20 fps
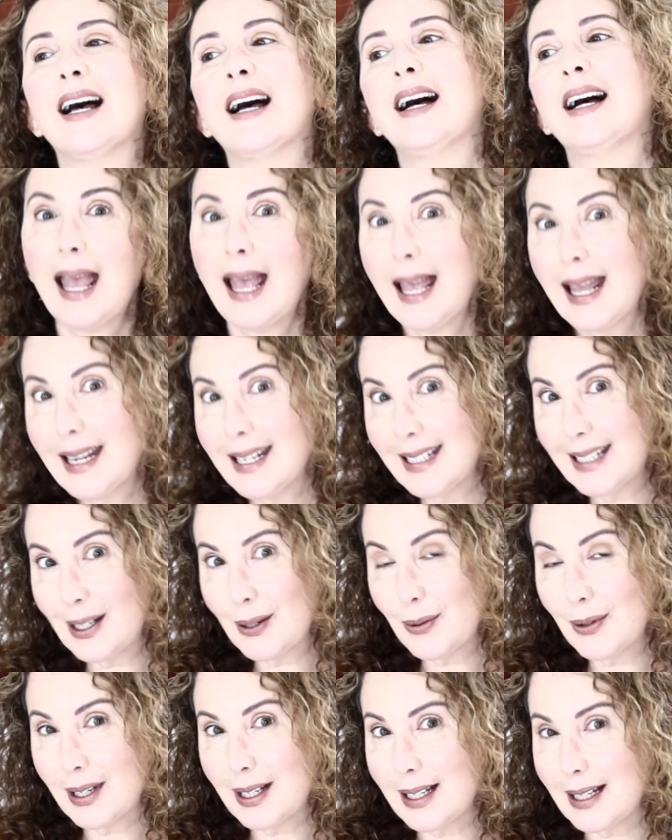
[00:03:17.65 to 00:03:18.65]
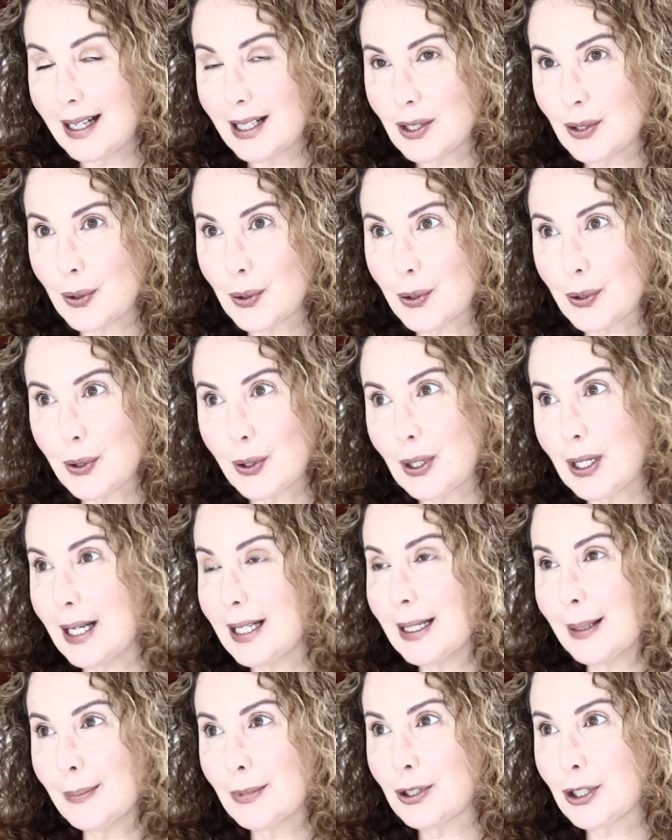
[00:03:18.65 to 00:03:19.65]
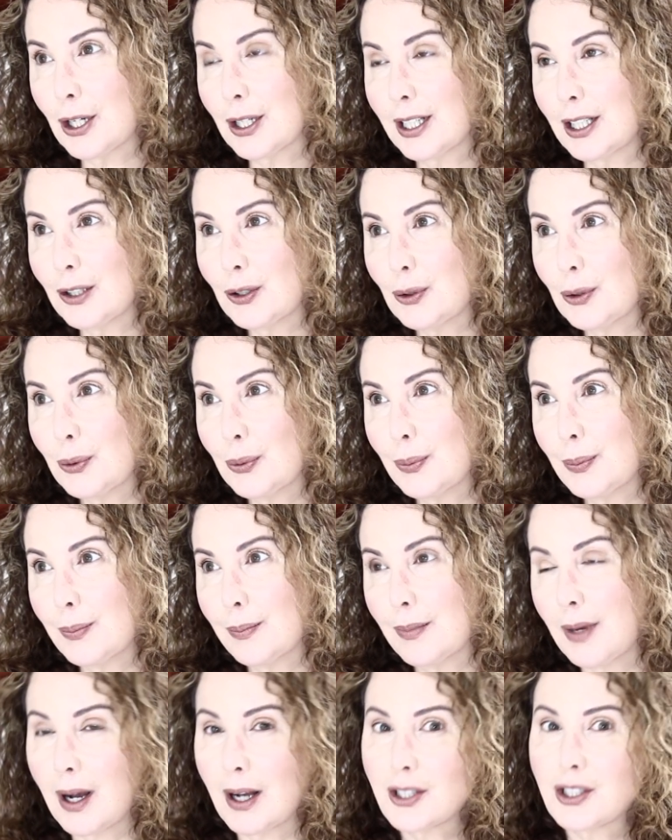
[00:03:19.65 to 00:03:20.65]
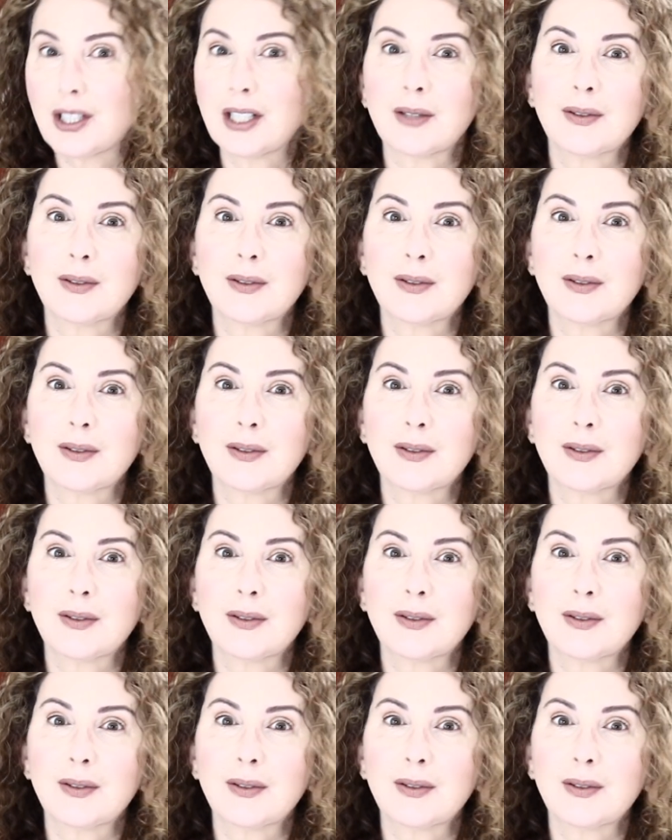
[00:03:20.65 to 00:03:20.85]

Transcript: Anyway, as usual, I am talking too much.